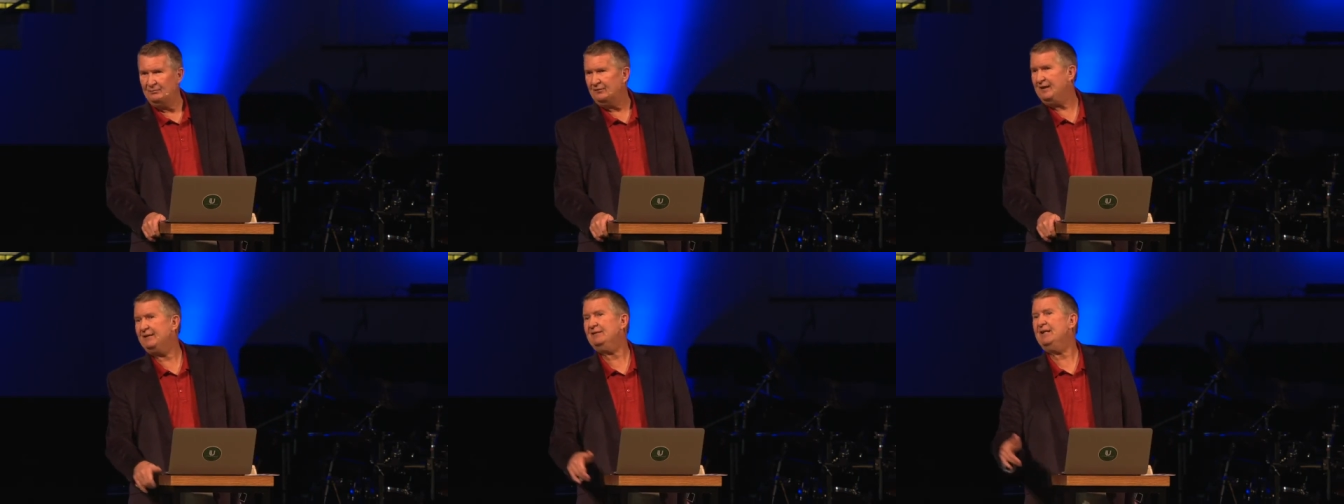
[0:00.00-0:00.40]

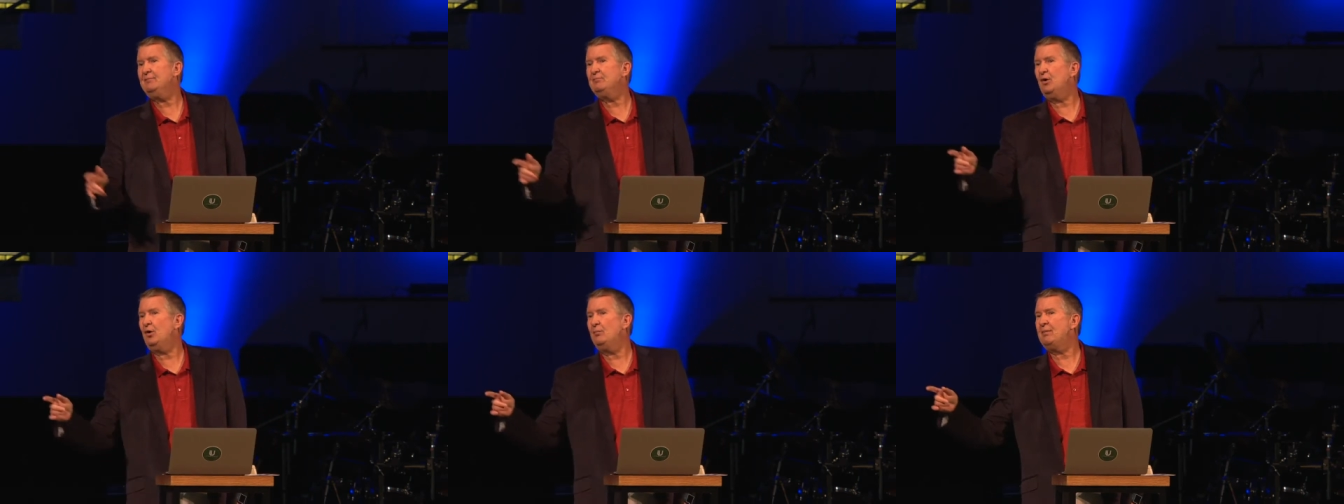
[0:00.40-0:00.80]
Get them
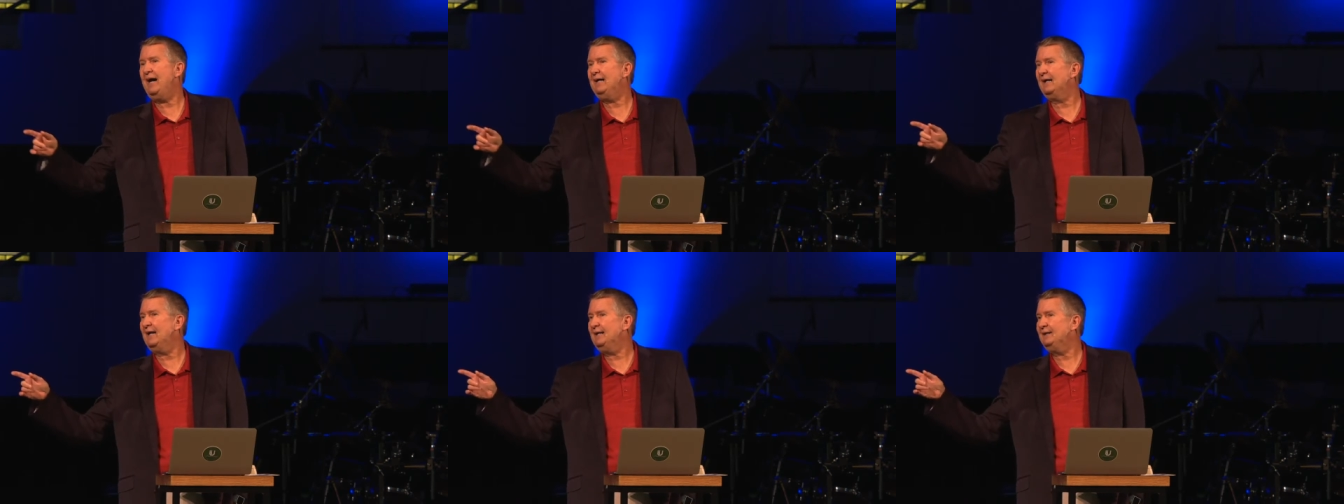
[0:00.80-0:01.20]

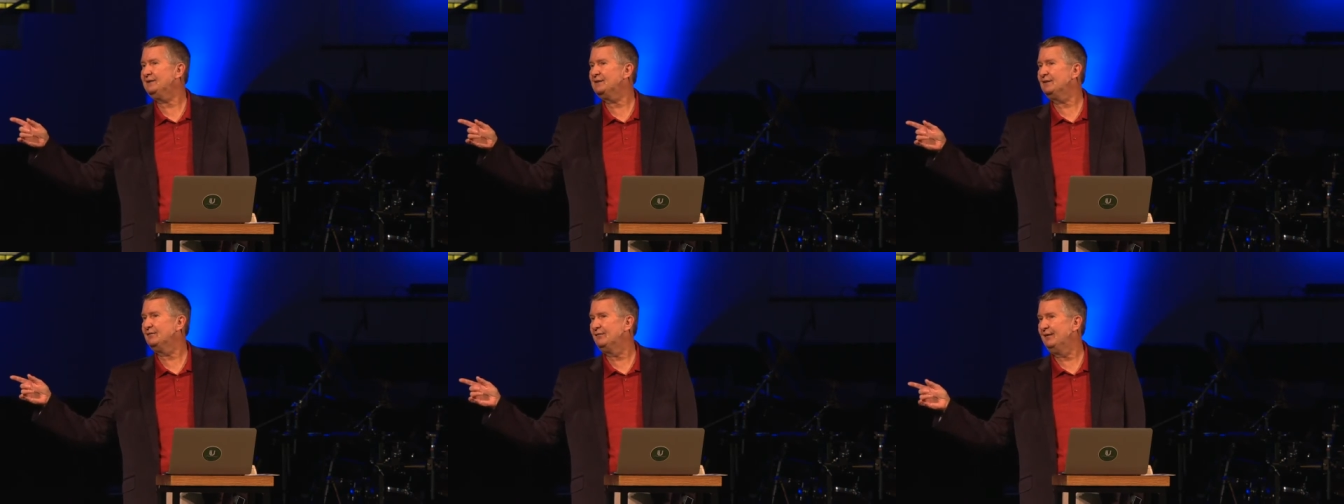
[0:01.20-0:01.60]
Moabite
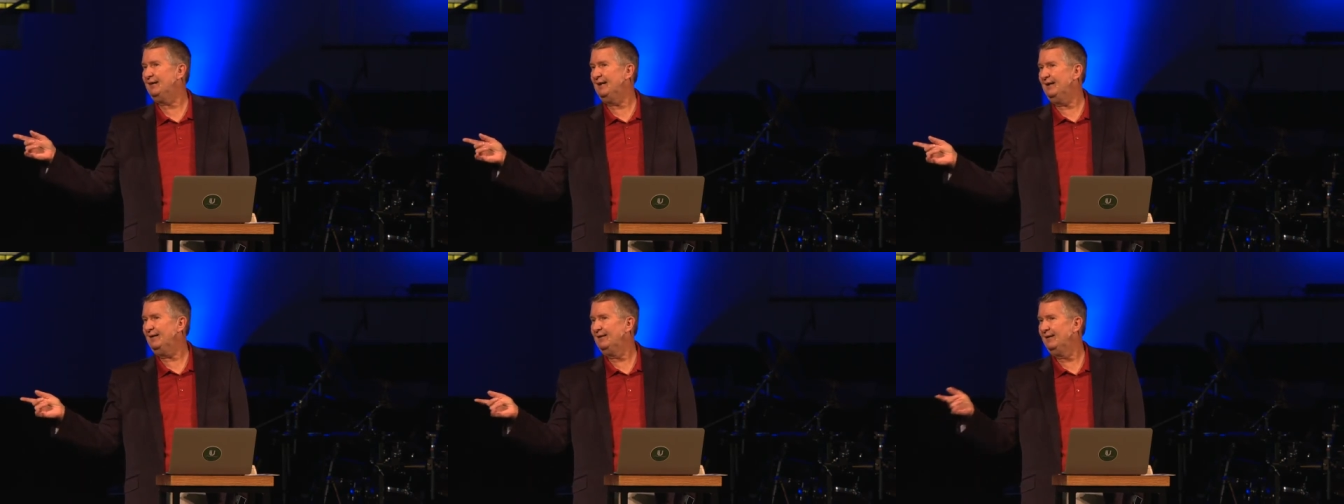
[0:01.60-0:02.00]
ladies over
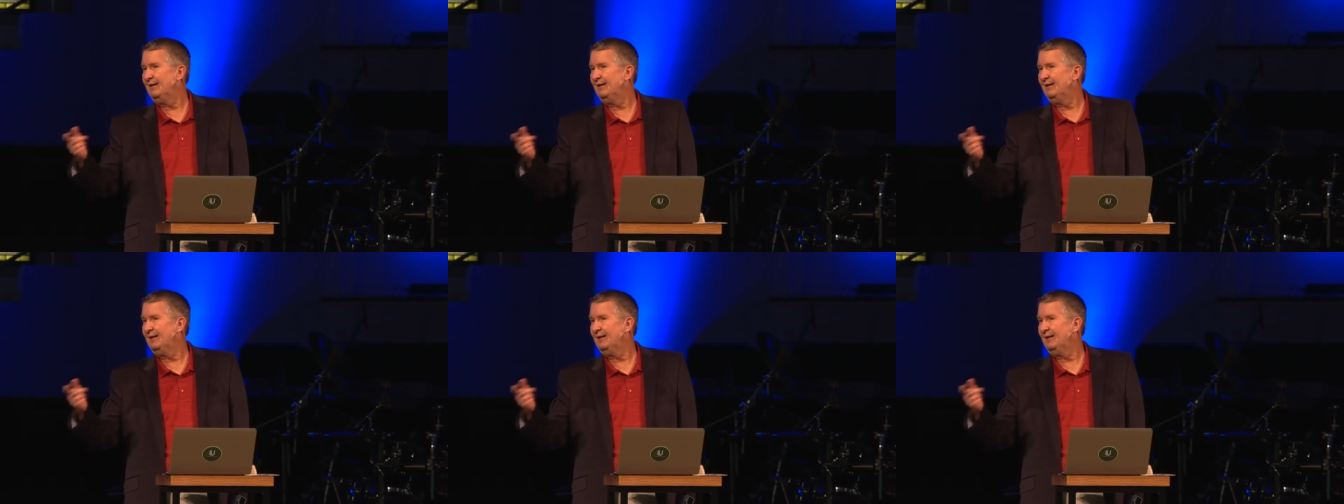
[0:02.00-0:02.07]
there.